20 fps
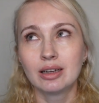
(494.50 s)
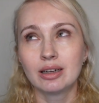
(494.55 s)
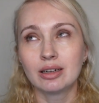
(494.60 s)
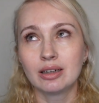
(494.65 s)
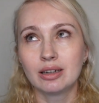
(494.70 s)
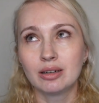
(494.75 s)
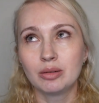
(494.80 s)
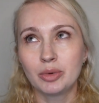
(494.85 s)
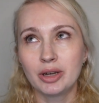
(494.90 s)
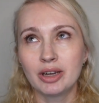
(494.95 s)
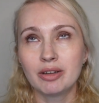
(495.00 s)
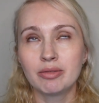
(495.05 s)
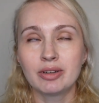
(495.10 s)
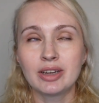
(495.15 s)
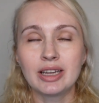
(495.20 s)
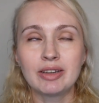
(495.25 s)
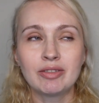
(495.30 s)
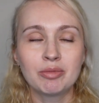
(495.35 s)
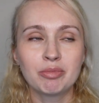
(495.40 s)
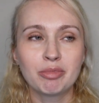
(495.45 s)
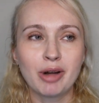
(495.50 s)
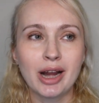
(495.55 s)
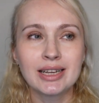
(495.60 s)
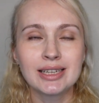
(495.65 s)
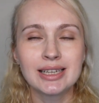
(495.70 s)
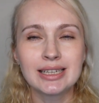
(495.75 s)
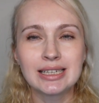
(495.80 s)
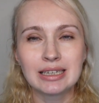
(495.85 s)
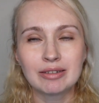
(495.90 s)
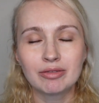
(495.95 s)
uh, we are even
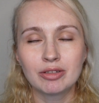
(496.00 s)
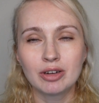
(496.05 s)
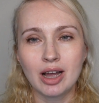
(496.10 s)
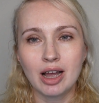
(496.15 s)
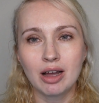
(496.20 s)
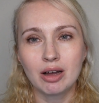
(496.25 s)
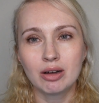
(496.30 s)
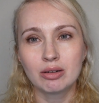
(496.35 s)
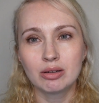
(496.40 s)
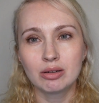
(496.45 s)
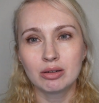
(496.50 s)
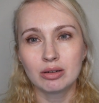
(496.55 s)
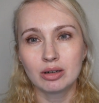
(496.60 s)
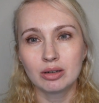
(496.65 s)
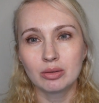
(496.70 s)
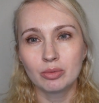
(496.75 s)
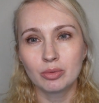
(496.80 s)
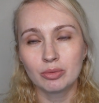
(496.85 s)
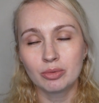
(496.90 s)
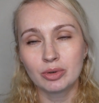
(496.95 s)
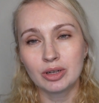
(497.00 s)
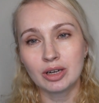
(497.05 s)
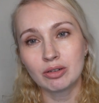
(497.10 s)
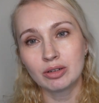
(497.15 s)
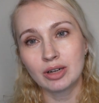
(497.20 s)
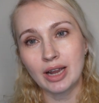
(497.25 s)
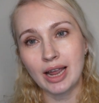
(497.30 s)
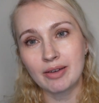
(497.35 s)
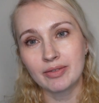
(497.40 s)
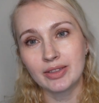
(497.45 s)
practicing for our. Uh, we are
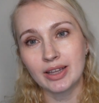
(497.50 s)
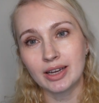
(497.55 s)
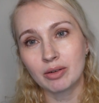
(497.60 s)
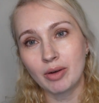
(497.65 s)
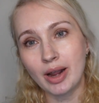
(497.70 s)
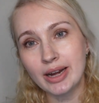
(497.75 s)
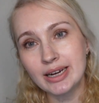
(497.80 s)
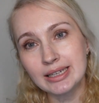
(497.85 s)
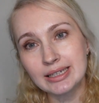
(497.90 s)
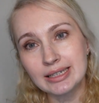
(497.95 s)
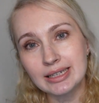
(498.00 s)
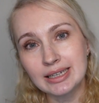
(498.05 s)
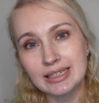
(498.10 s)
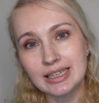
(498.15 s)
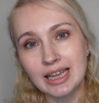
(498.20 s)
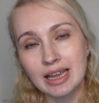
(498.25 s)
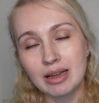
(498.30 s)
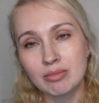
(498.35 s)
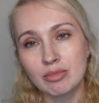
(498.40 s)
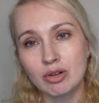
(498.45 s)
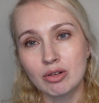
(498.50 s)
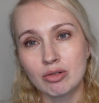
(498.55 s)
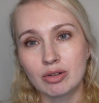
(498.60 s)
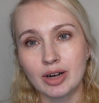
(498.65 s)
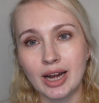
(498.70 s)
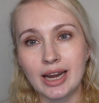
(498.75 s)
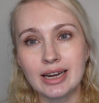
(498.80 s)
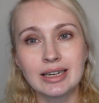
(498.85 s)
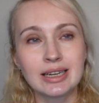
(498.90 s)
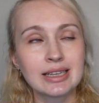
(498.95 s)
going to have the CRDTS exam or
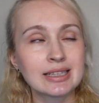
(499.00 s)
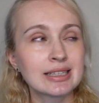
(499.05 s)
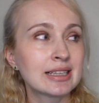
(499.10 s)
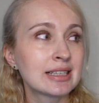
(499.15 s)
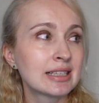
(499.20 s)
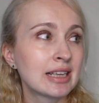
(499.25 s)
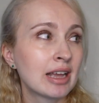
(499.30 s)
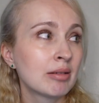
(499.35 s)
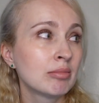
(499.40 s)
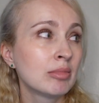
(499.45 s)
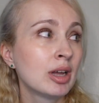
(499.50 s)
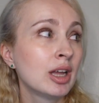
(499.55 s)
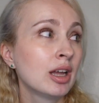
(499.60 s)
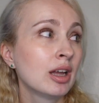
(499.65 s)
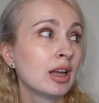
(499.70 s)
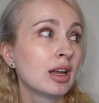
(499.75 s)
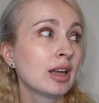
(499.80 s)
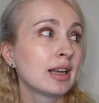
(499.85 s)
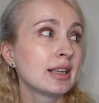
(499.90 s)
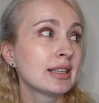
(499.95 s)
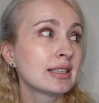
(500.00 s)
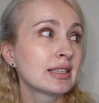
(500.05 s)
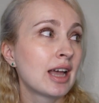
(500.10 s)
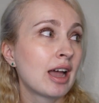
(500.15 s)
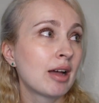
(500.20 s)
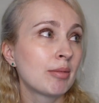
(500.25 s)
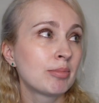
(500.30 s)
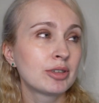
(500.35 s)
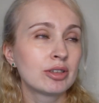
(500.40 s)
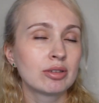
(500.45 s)
ADEX exam. It's
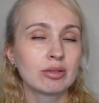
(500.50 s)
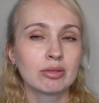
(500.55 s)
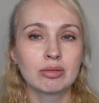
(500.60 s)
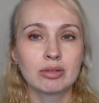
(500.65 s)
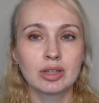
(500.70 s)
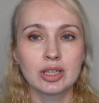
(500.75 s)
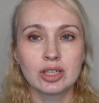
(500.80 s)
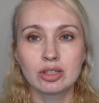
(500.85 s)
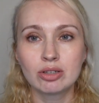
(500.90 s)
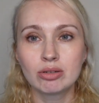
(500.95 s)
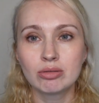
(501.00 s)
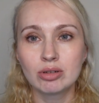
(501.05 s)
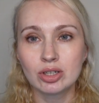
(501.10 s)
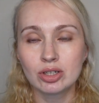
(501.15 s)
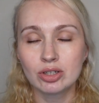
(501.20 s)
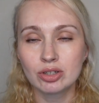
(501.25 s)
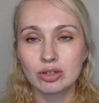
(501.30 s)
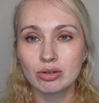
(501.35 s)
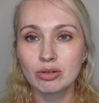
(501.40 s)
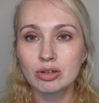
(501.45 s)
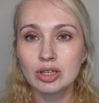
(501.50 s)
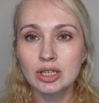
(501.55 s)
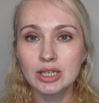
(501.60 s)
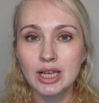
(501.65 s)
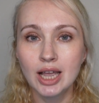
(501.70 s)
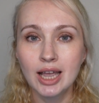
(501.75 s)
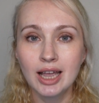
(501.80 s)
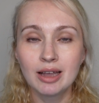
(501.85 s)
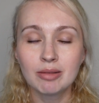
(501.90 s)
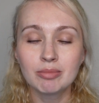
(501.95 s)
up to the student's choice.
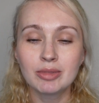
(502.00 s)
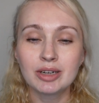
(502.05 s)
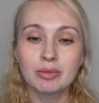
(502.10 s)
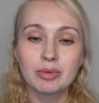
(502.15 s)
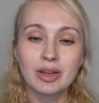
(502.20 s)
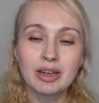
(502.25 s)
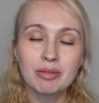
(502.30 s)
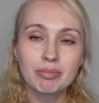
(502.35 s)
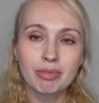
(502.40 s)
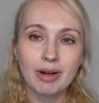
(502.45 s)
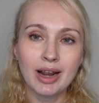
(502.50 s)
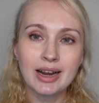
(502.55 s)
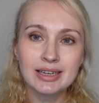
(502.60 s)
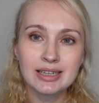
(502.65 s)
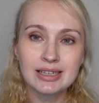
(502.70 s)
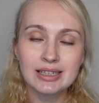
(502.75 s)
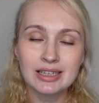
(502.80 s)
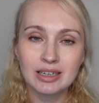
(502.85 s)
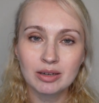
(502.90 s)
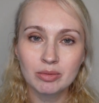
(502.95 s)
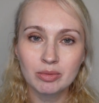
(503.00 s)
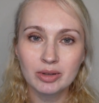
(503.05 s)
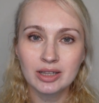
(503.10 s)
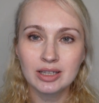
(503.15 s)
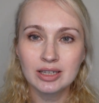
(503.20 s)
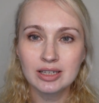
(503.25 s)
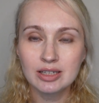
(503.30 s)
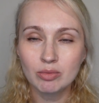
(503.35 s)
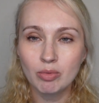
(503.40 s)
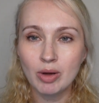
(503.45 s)
But we are practicing with
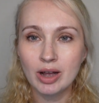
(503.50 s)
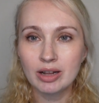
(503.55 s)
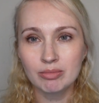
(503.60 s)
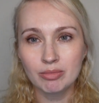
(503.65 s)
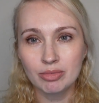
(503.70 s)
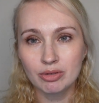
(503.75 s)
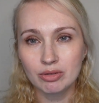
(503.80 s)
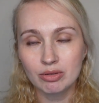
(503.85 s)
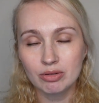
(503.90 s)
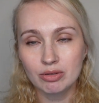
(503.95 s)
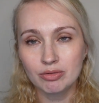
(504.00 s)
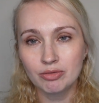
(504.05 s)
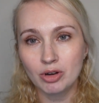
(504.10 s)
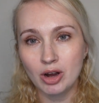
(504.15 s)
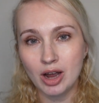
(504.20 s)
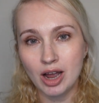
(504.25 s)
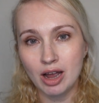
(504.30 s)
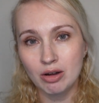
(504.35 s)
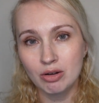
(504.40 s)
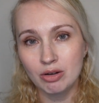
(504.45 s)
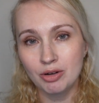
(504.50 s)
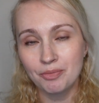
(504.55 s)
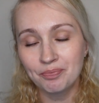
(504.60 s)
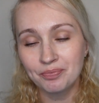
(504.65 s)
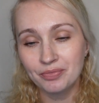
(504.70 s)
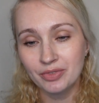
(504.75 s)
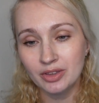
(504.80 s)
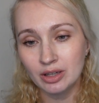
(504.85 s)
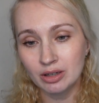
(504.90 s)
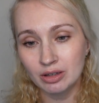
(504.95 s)
this one burr for our mm,
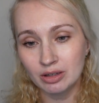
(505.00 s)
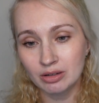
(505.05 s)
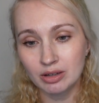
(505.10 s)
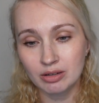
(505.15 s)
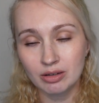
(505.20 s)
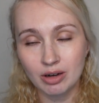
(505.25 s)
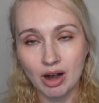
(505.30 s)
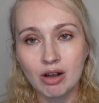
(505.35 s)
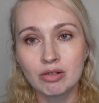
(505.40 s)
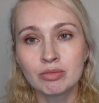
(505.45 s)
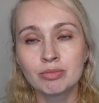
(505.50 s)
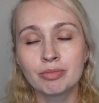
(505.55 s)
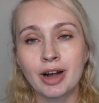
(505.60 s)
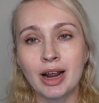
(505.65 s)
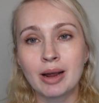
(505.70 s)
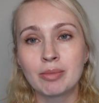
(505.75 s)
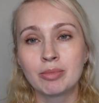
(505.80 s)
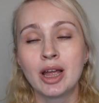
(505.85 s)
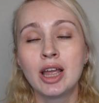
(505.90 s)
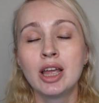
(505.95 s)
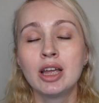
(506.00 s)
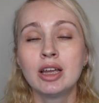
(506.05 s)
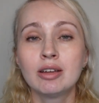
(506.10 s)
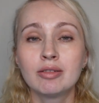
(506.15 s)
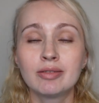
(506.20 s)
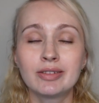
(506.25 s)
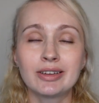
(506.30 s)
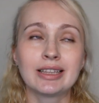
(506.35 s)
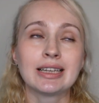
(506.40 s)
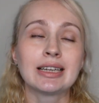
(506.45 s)
you know, crown prep
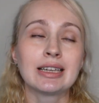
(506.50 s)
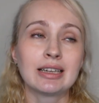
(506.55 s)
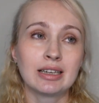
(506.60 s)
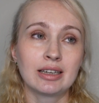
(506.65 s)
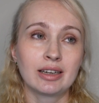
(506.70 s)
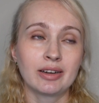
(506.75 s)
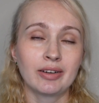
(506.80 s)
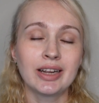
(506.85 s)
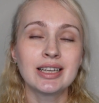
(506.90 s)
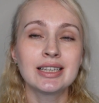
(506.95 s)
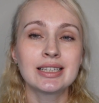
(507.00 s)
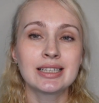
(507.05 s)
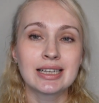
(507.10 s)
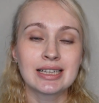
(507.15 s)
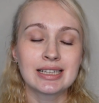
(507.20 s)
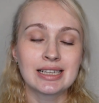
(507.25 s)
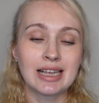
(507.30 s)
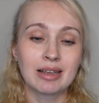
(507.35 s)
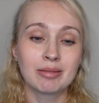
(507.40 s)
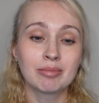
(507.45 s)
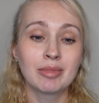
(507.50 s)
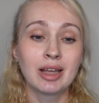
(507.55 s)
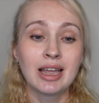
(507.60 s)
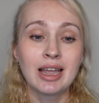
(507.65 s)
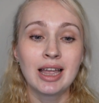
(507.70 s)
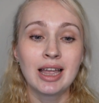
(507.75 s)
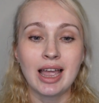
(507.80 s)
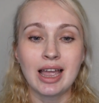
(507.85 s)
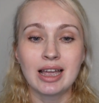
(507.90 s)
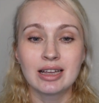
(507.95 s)
for the uh, grades exam
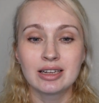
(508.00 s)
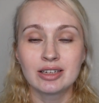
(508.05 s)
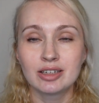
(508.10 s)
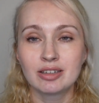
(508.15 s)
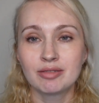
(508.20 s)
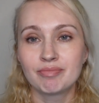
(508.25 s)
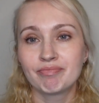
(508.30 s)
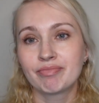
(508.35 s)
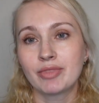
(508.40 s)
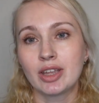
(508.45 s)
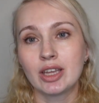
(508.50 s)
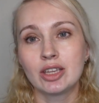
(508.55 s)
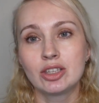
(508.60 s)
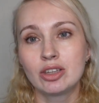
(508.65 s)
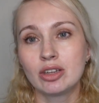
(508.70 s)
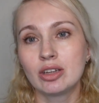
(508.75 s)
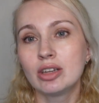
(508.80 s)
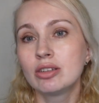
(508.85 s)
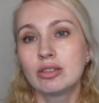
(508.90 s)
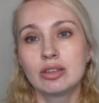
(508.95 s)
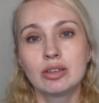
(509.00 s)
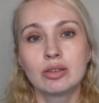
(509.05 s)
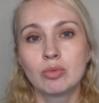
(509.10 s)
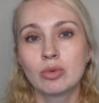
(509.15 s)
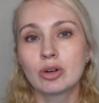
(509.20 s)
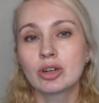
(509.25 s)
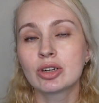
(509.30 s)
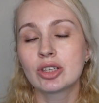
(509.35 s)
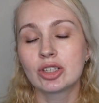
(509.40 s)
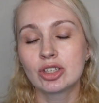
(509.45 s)
and um, it, it
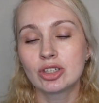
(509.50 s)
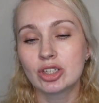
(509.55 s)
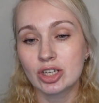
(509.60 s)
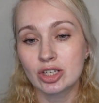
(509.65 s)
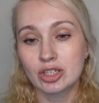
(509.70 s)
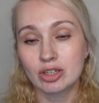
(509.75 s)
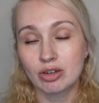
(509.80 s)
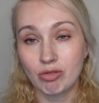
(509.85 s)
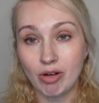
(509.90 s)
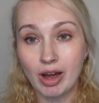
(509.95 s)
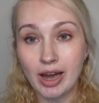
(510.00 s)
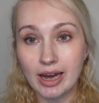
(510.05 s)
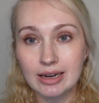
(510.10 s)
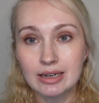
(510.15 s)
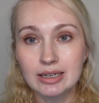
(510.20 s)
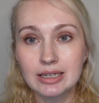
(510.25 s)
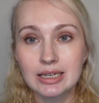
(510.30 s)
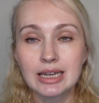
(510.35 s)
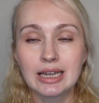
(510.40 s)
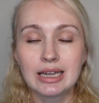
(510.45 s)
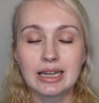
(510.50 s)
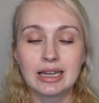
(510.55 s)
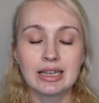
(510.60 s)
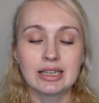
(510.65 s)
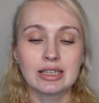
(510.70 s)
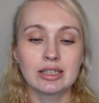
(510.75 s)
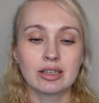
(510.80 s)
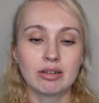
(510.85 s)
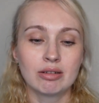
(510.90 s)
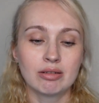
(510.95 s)
works just great.
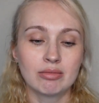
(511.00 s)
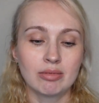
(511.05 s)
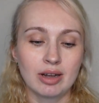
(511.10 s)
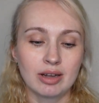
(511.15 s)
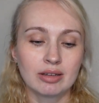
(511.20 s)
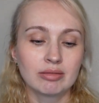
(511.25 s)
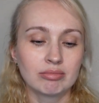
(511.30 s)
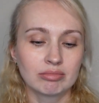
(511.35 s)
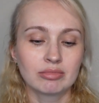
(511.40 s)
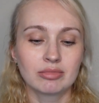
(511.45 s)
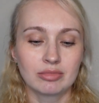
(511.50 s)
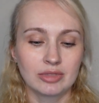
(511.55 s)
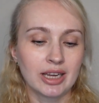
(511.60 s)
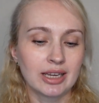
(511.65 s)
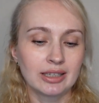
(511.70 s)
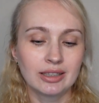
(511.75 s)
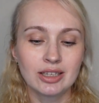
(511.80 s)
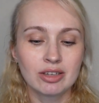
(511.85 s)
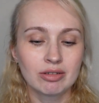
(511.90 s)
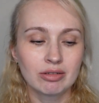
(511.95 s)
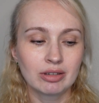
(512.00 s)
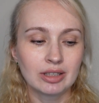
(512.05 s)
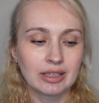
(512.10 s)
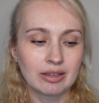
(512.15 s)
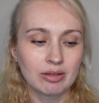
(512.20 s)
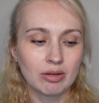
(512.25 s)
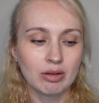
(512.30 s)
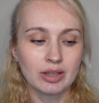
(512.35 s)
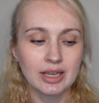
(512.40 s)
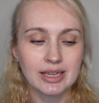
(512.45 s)
So um, like
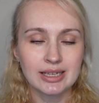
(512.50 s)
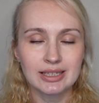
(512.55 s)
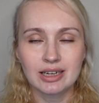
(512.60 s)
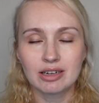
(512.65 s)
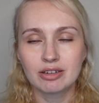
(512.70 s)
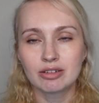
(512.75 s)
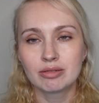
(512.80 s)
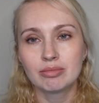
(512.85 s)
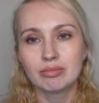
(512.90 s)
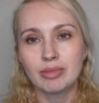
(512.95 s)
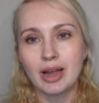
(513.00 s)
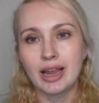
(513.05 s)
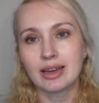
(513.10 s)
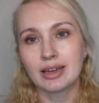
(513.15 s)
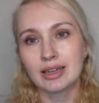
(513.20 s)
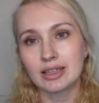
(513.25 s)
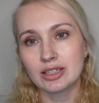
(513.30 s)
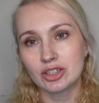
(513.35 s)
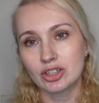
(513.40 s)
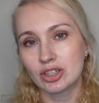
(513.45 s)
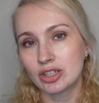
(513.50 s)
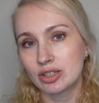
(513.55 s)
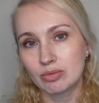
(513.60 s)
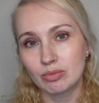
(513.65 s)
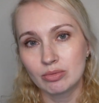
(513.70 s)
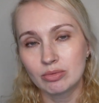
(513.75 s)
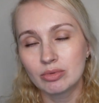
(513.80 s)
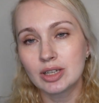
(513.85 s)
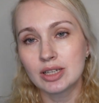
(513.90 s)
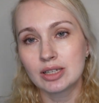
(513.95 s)
literally all I start buying is just
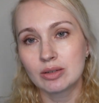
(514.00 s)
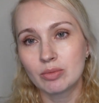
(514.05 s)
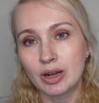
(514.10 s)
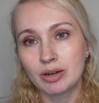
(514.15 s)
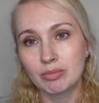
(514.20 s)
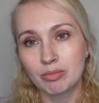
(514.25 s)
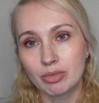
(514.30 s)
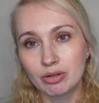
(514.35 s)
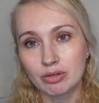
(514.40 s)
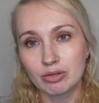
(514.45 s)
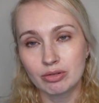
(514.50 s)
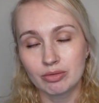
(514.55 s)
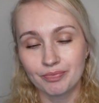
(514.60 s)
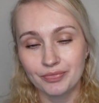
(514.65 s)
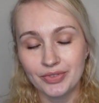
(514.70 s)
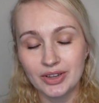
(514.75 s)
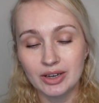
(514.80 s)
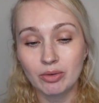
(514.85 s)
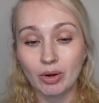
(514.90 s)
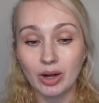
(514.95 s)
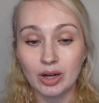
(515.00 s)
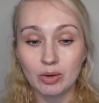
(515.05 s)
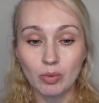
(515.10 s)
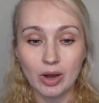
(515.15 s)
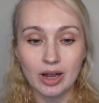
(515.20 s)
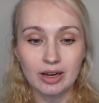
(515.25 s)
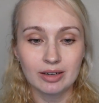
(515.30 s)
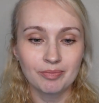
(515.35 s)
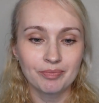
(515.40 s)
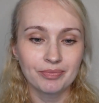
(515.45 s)
this one barrel, the green
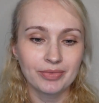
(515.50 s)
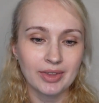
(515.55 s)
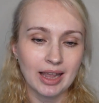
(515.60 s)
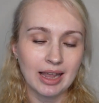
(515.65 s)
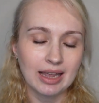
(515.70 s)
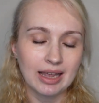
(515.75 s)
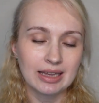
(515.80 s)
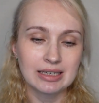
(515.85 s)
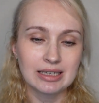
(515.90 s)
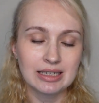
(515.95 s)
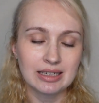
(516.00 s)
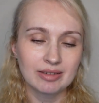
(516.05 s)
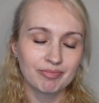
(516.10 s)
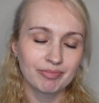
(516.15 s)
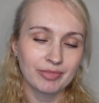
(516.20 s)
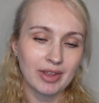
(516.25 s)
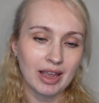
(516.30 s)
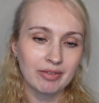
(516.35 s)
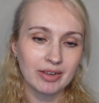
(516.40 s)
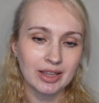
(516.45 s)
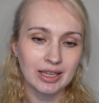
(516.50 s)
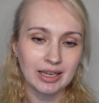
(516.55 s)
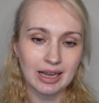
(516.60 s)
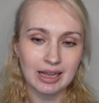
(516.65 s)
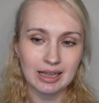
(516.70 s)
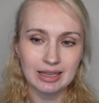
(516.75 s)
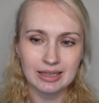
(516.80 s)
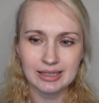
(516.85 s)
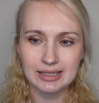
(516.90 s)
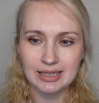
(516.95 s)
one, and um, everything
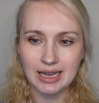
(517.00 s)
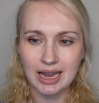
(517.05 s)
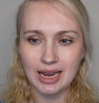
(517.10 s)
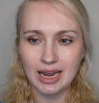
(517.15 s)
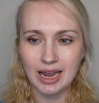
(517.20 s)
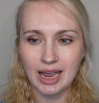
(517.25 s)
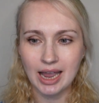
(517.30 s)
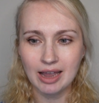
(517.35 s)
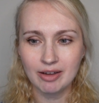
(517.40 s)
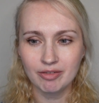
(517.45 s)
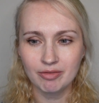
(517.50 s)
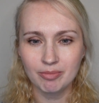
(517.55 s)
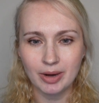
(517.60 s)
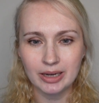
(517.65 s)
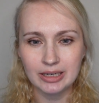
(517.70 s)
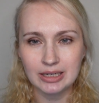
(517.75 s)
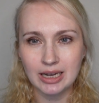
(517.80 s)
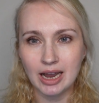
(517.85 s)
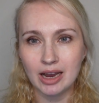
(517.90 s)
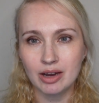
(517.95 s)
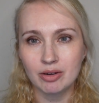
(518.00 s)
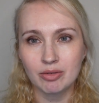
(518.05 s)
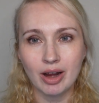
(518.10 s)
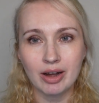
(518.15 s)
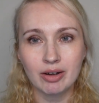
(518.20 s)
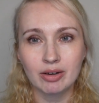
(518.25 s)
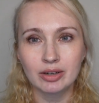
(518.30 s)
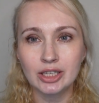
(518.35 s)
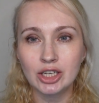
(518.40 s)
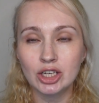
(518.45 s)
else I have but I
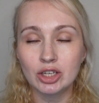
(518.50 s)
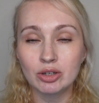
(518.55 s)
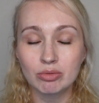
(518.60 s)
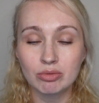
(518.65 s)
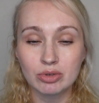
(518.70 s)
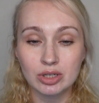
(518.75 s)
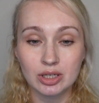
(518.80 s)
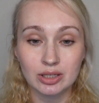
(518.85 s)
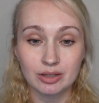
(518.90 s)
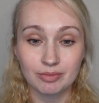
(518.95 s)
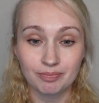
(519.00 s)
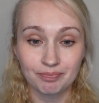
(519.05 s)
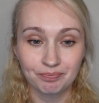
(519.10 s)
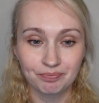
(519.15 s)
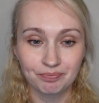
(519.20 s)
rarely use it.